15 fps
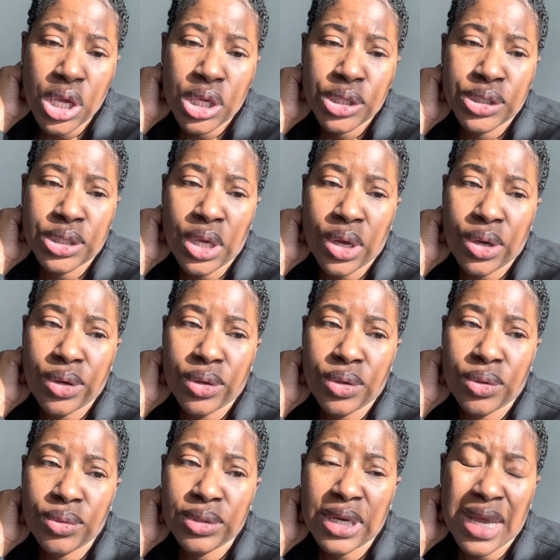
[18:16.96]

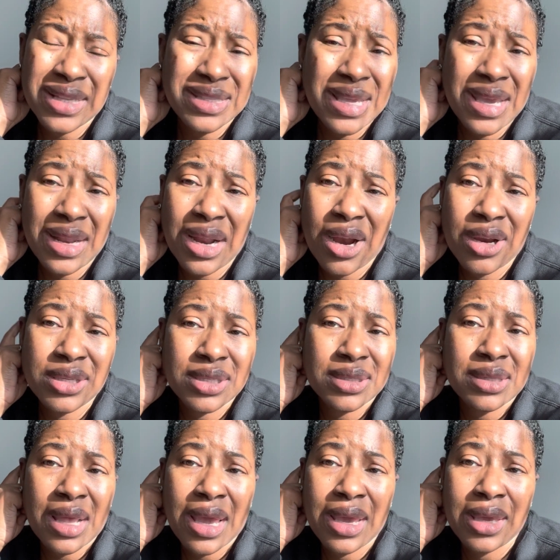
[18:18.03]
So Dante and I are just
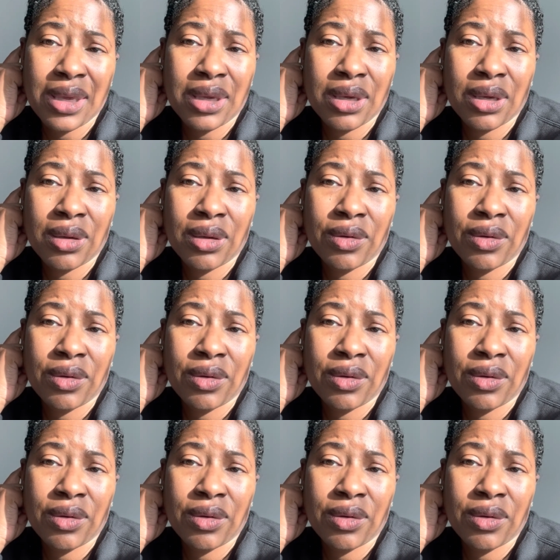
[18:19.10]
like,